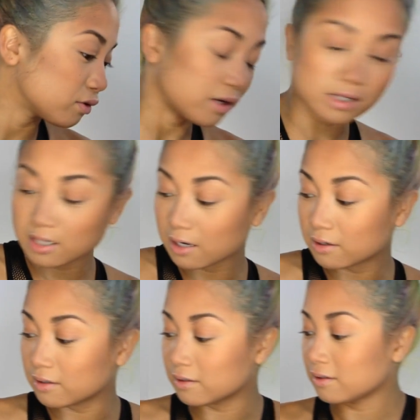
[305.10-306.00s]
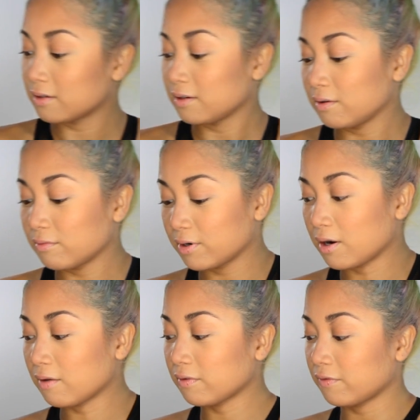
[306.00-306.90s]
you guys how to
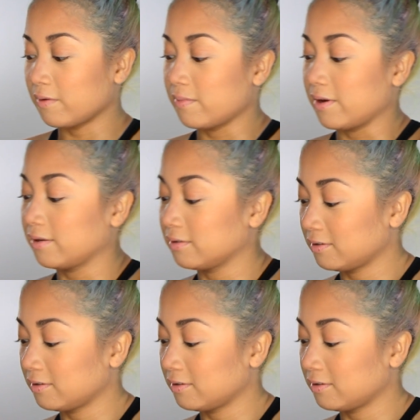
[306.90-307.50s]
recover from that.